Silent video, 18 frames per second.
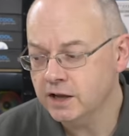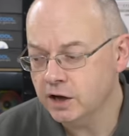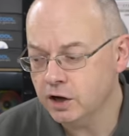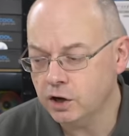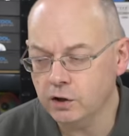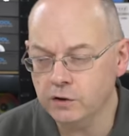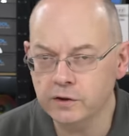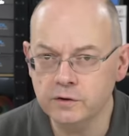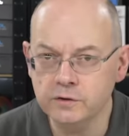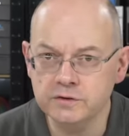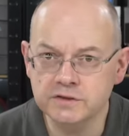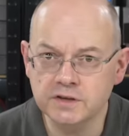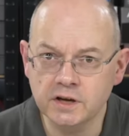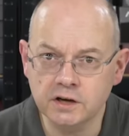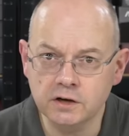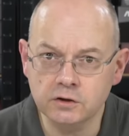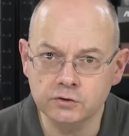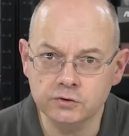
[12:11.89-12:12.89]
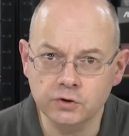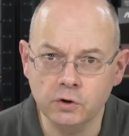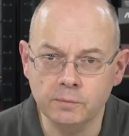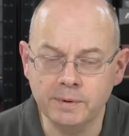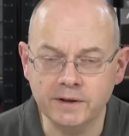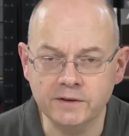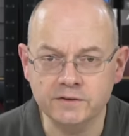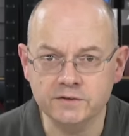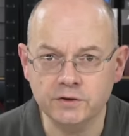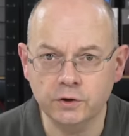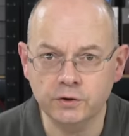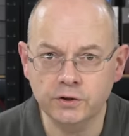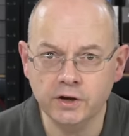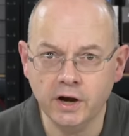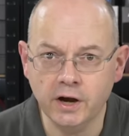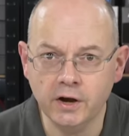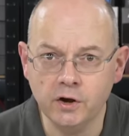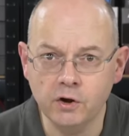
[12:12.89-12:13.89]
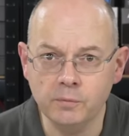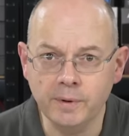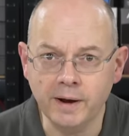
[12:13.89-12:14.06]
are those uh, control buttons on the I O